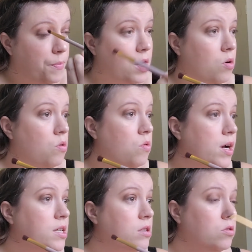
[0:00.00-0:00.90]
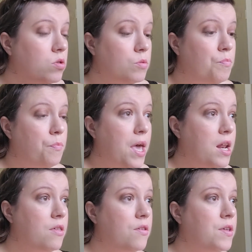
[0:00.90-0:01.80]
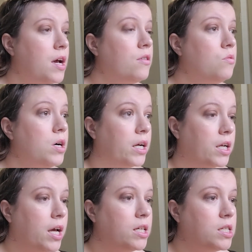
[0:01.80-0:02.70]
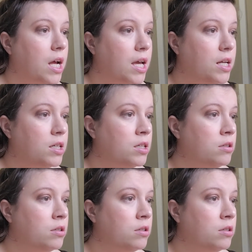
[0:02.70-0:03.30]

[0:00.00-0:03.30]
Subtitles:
But it always looks better than the other one. Gosh dang it.